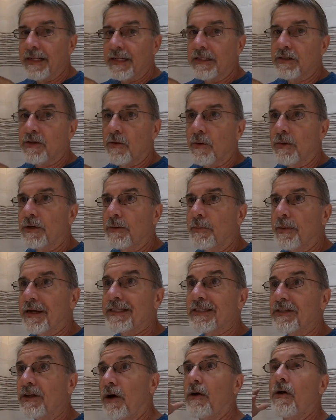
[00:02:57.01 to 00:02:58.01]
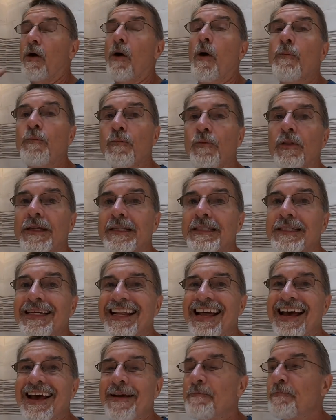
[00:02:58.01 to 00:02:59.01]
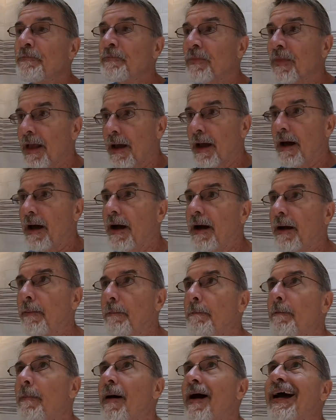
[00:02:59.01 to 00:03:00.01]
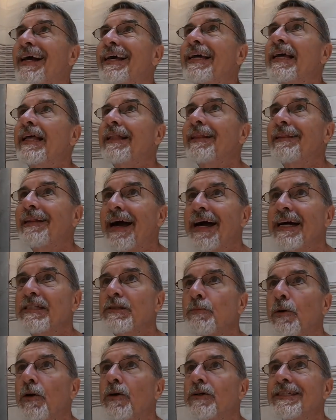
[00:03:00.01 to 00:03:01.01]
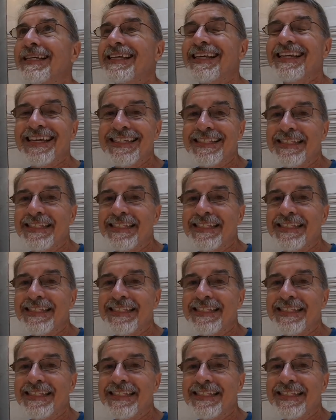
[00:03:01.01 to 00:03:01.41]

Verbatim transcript: that's going to be installed, hopefully today. Uh, my glass person, Kit